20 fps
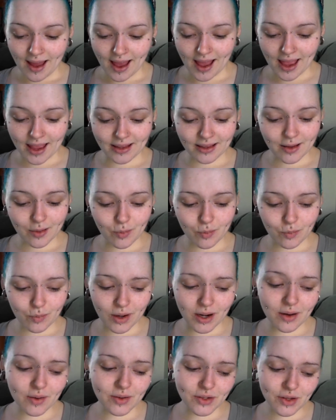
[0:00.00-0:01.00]
And
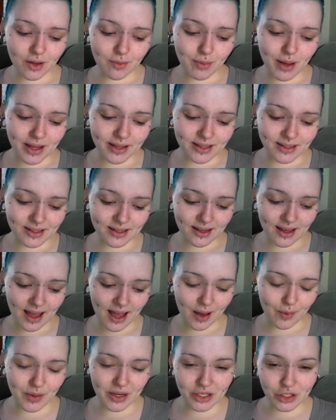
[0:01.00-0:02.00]
when I was going back to
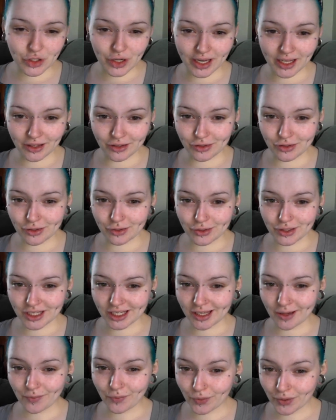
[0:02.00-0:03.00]
how it trains you
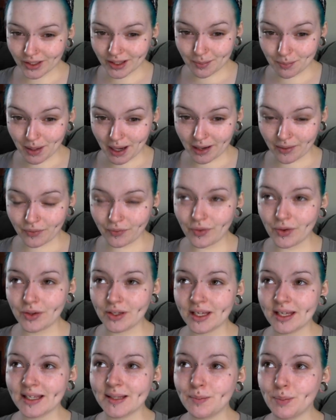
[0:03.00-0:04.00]
to avoid the bad
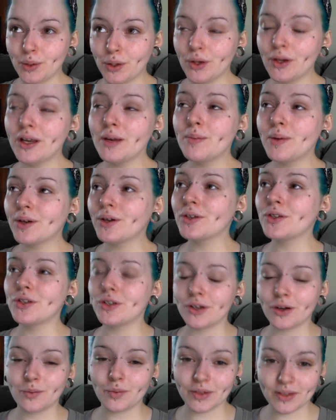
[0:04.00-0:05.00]
food, it is purely because
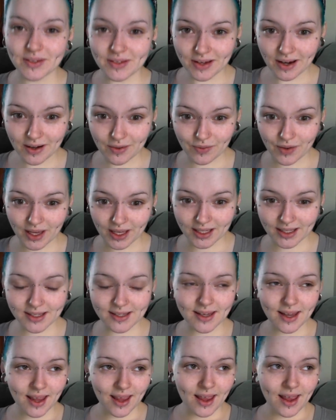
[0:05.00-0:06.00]
you don't want the side
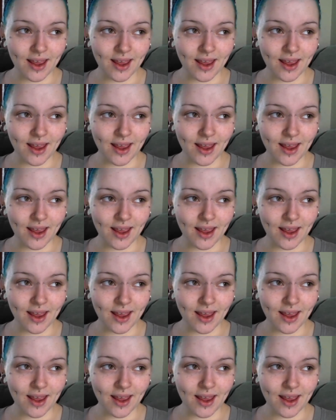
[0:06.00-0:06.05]
effects.